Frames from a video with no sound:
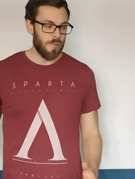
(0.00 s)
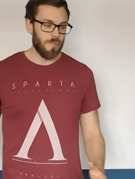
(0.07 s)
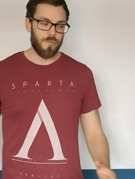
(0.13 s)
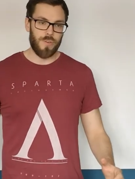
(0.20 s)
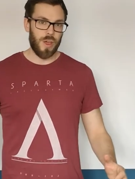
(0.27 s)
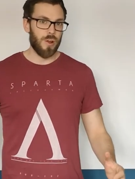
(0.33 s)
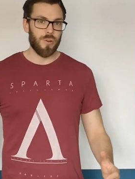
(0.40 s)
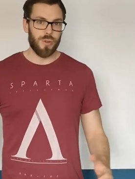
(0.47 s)

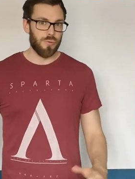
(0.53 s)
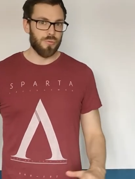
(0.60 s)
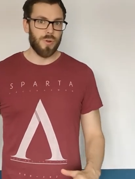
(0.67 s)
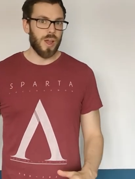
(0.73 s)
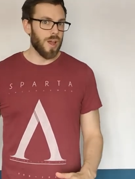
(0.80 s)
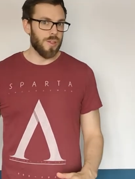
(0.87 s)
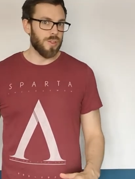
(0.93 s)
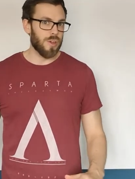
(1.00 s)
very
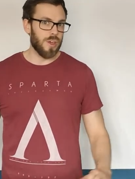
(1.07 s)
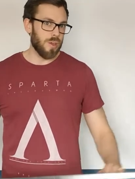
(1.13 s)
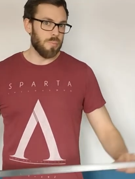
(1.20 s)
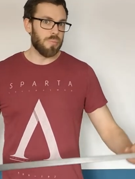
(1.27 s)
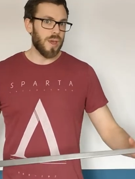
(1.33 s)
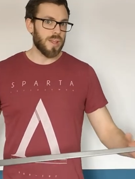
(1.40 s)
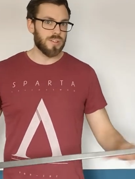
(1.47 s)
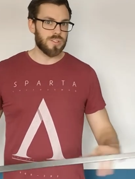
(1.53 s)
rare that
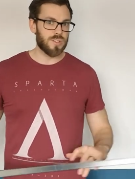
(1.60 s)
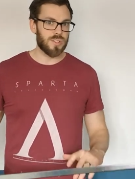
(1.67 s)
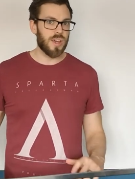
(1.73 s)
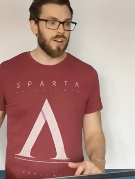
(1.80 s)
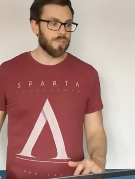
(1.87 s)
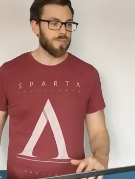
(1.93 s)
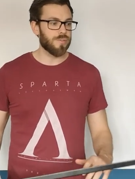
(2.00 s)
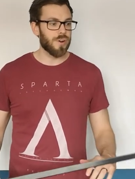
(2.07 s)
it bends
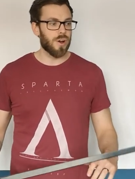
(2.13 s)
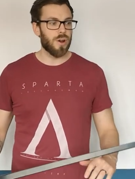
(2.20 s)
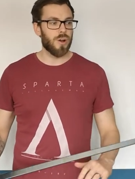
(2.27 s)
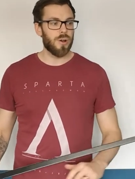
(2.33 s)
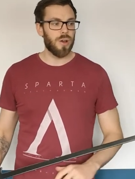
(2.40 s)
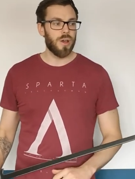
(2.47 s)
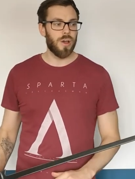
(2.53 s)
that far.